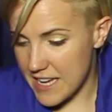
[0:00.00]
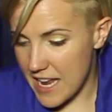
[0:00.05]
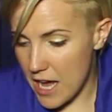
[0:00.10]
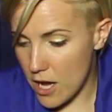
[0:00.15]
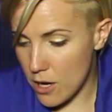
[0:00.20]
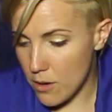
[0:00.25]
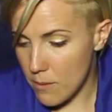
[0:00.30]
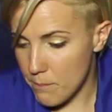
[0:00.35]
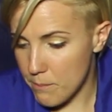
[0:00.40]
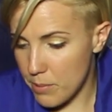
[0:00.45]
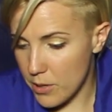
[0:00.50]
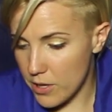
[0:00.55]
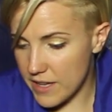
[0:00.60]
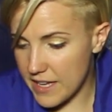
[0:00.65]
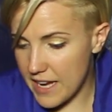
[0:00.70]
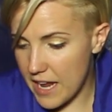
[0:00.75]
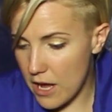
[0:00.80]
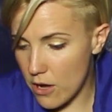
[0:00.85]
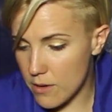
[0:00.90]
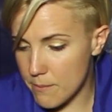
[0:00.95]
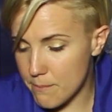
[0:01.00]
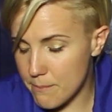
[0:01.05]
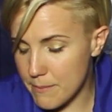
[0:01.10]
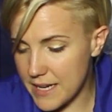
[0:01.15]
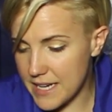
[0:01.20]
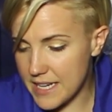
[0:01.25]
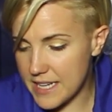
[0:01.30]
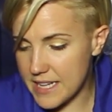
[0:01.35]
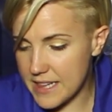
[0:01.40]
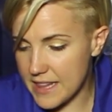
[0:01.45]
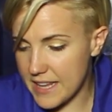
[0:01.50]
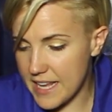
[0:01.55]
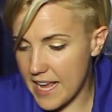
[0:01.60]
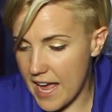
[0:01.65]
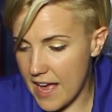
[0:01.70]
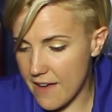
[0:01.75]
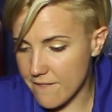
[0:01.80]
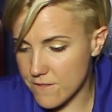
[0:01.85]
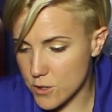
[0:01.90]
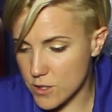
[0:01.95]
Now pull it out immediately
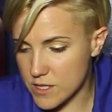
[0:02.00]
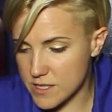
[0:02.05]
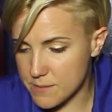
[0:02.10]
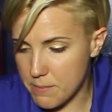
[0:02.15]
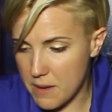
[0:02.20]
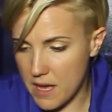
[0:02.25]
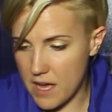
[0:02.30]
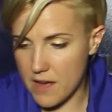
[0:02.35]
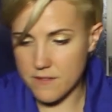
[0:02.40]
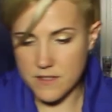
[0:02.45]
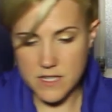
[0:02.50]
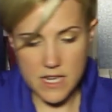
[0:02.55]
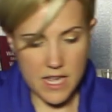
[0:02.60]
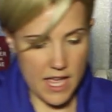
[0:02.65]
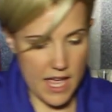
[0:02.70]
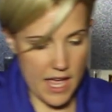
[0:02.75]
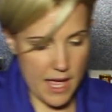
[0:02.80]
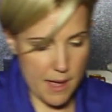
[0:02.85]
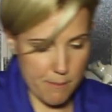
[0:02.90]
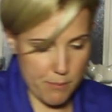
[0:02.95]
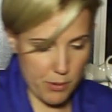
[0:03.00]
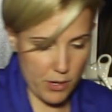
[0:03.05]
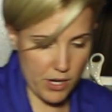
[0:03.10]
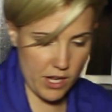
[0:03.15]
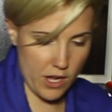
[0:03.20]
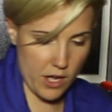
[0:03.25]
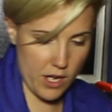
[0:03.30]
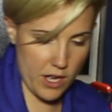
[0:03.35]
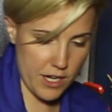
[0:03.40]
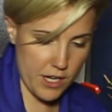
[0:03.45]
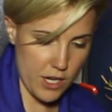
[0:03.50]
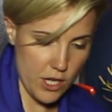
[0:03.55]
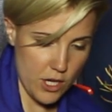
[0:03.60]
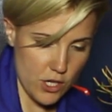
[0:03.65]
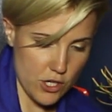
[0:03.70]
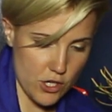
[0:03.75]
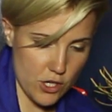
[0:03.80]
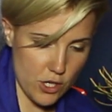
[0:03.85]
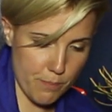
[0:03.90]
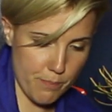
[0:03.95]
after it's puffed and put it on
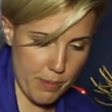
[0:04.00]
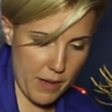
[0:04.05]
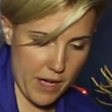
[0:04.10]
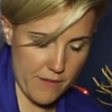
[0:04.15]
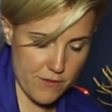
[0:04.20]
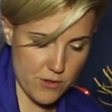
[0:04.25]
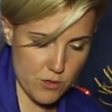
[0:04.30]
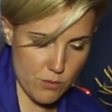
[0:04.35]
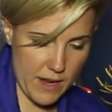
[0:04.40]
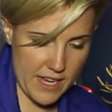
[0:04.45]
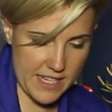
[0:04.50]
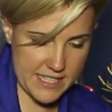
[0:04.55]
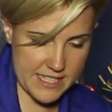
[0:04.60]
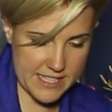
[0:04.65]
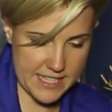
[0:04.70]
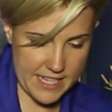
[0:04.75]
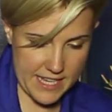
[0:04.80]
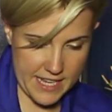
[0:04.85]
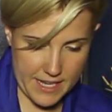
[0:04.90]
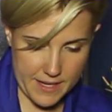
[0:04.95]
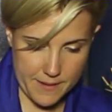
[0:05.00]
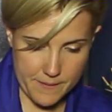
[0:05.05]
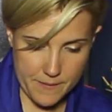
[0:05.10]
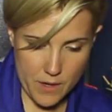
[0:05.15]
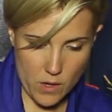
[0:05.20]
your puffed rice thing.